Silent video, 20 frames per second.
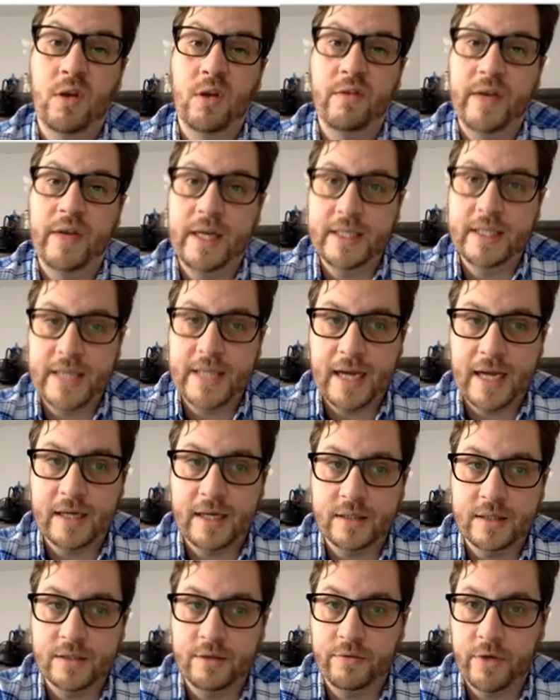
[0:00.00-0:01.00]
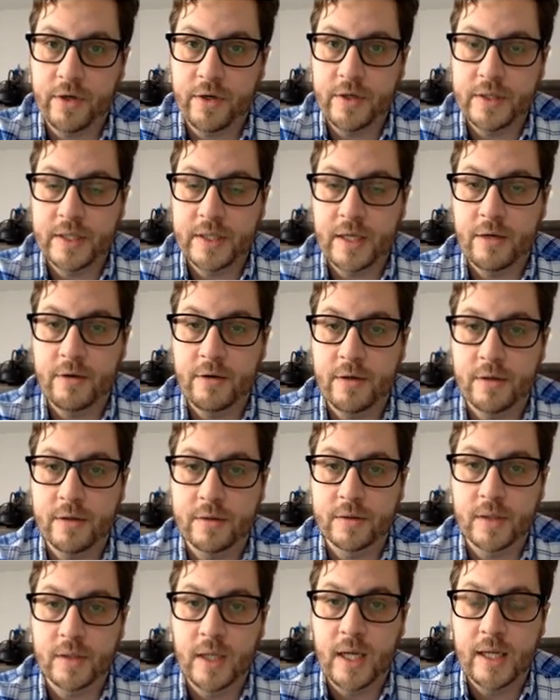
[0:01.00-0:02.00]
of an antagonist to various
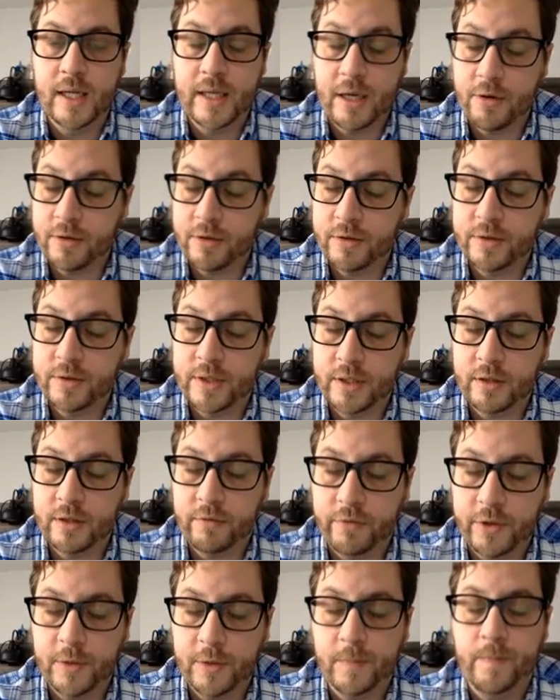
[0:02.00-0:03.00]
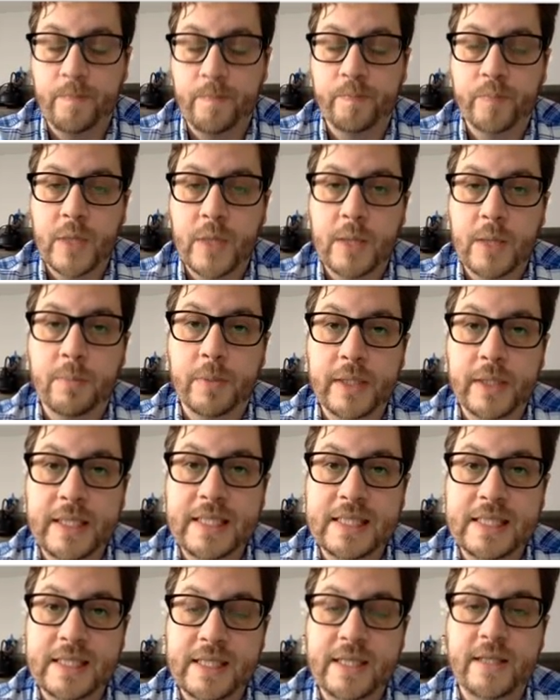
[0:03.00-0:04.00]
characters in the film,
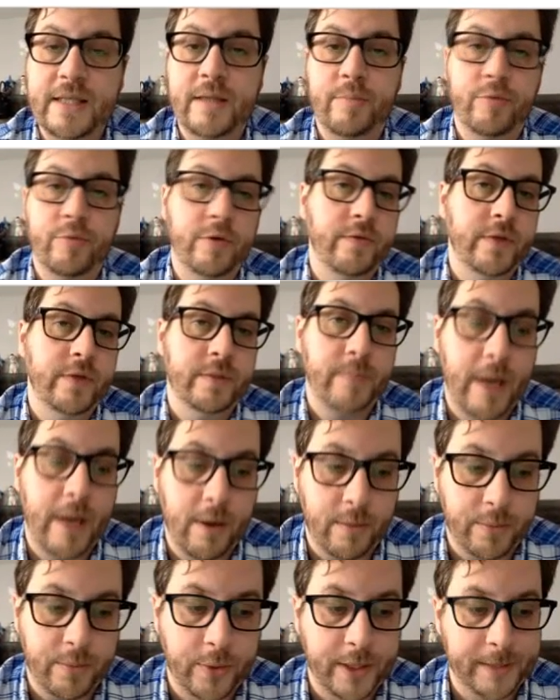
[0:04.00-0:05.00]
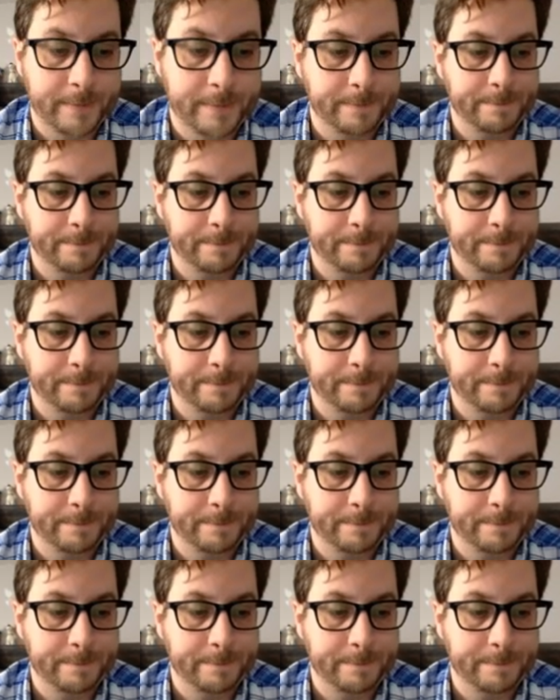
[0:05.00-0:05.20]
please see the previous PowerPoint.